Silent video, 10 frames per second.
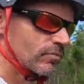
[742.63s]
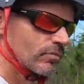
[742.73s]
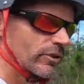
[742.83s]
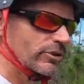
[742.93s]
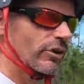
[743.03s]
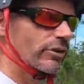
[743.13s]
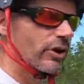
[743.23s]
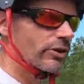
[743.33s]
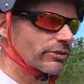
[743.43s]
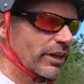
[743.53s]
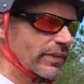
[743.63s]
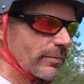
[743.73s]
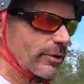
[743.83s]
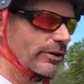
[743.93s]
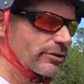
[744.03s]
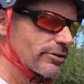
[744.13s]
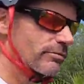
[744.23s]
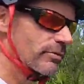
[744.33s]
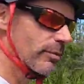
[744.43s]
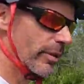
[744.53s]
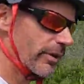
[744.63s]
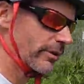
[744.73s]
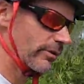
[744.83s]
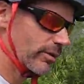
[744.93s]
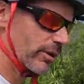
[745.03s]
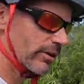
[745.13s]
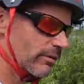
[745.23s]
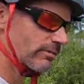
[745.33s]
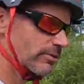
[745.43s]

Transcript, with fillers: which all in all is not that much compared to uh,